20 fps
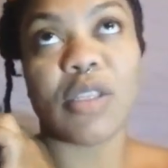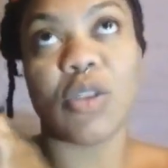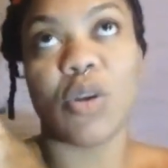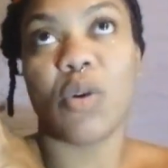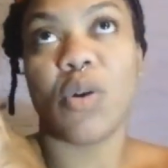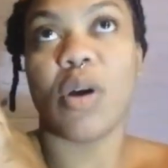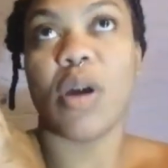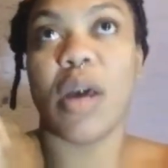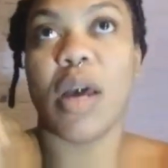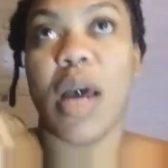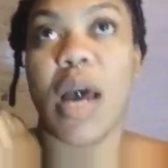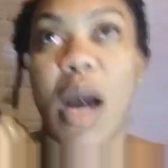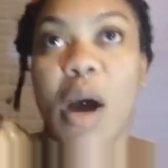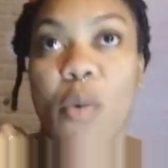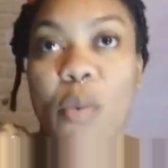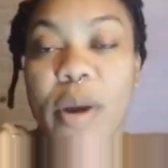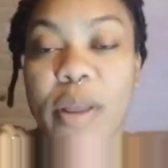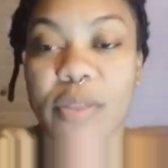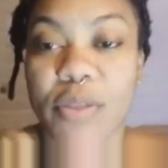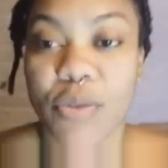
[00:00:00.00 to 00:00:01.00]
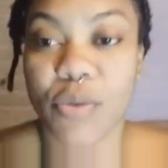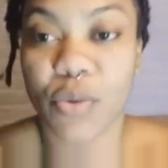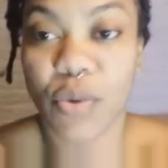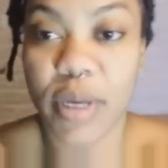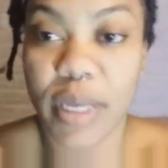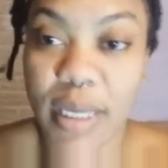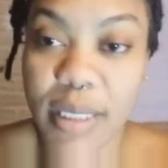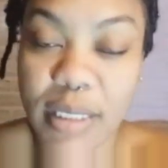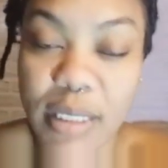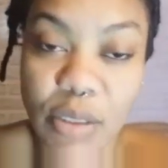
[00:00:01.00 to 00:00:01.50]
So I went
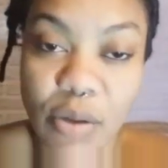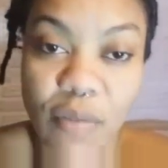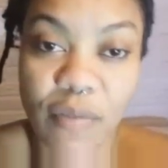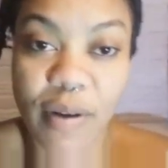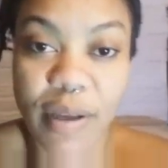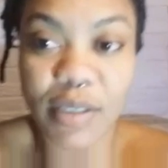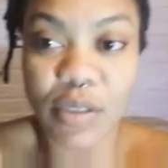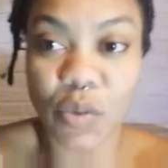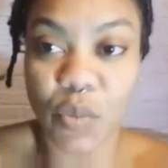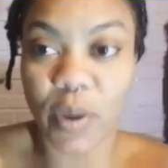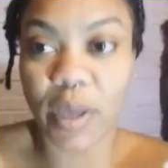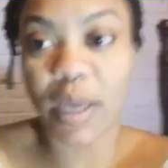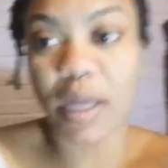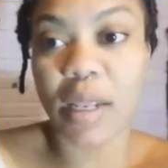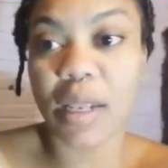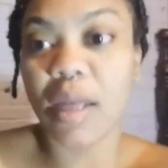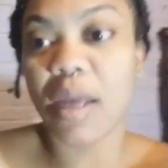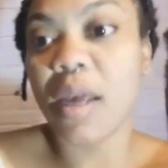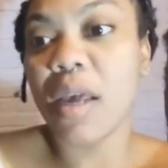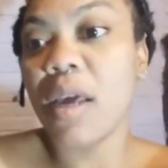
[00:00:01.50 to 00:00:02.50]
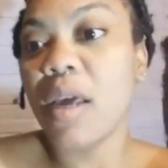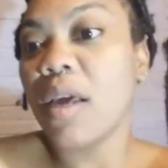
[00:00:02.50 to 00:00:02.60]
through his stuff as well.